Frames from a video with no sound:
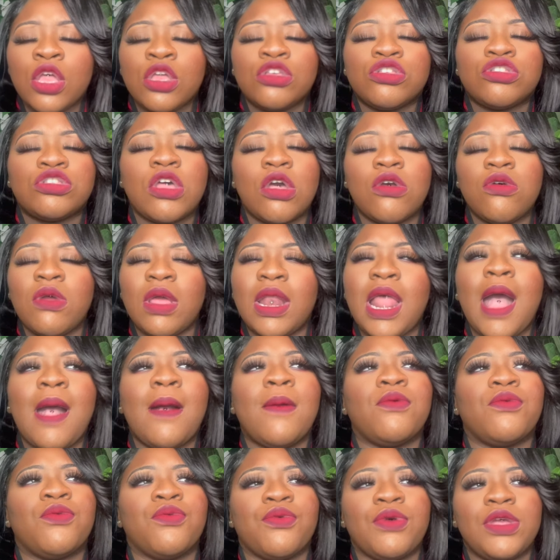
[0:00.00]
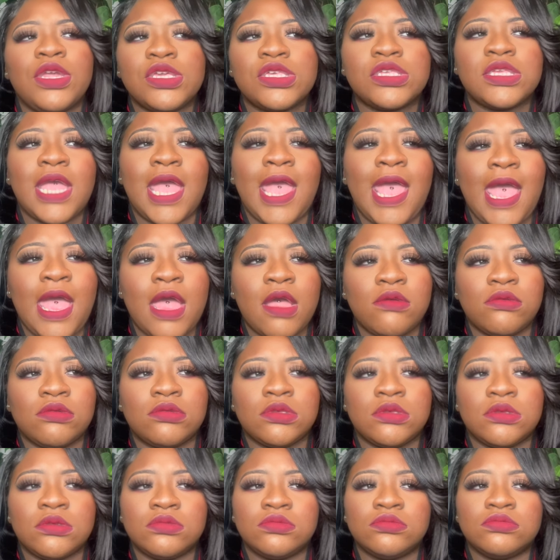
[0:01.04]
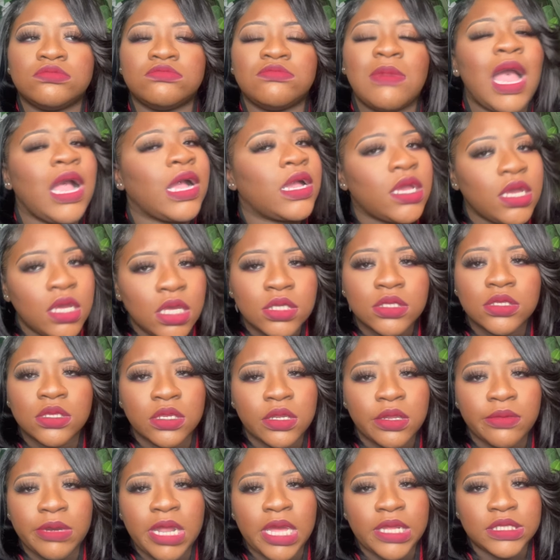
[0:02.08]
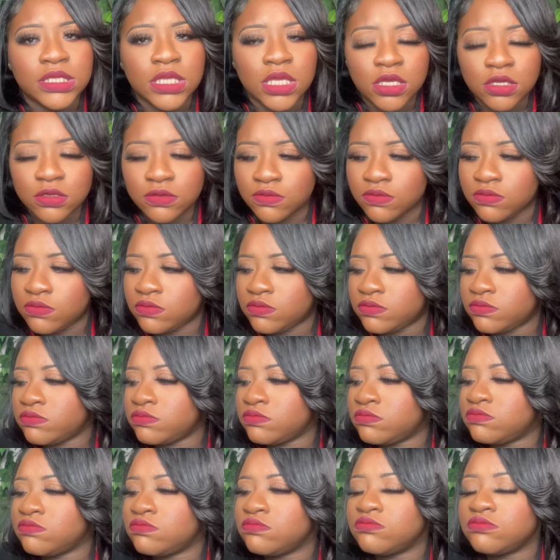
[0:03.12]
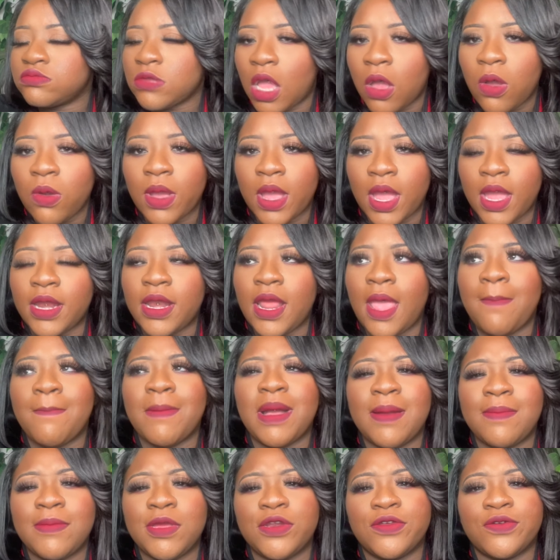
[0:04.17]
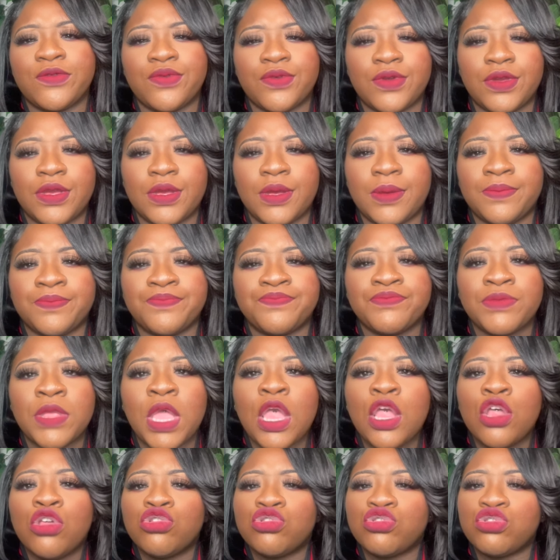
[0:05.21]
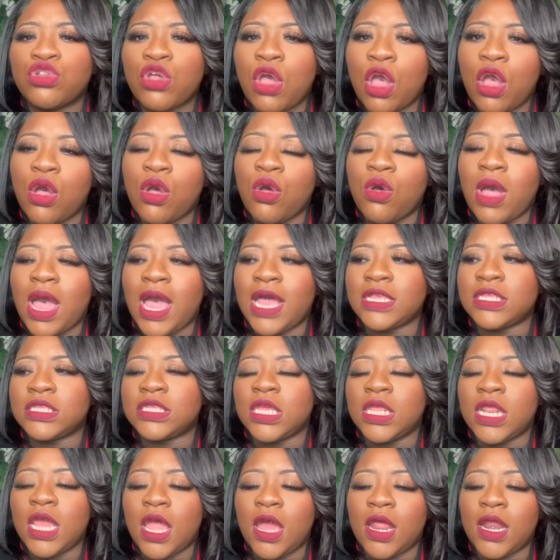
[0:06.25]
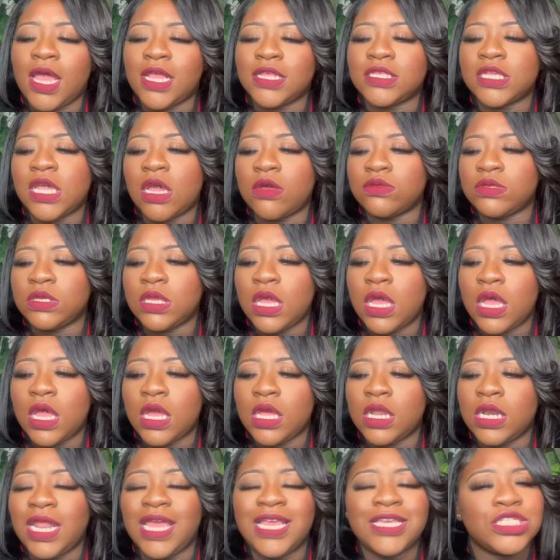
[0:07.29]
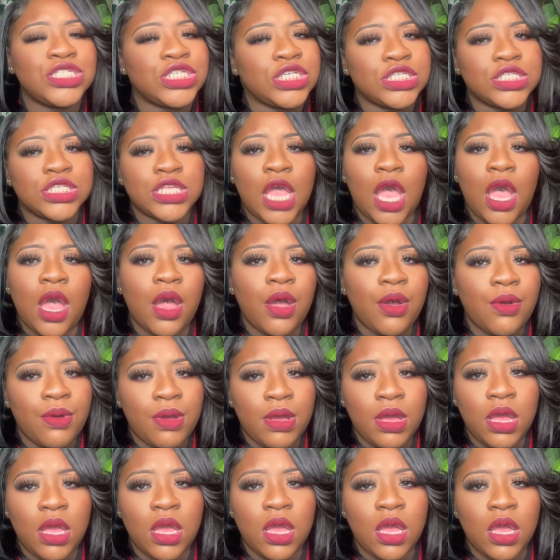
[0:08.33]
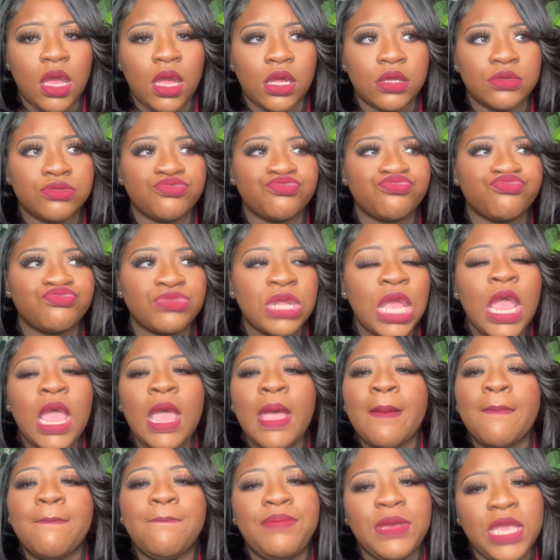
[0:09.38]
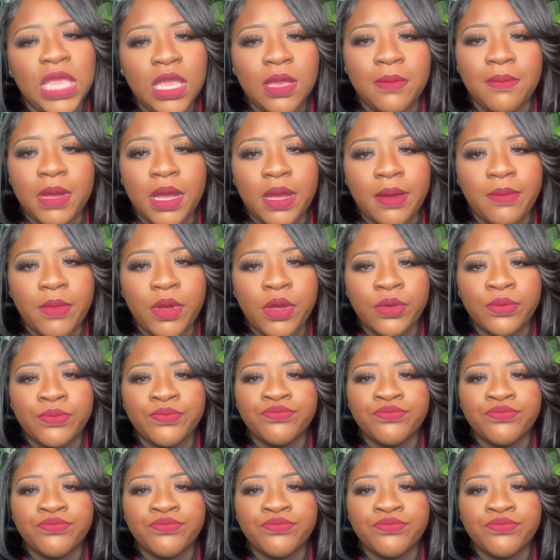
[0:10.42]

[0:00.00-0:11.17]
So, girl, I reached the house. My cousin them not there. Okay, they mama in the crib. So I sit down, I talk to her. Let's just call her Big Mama.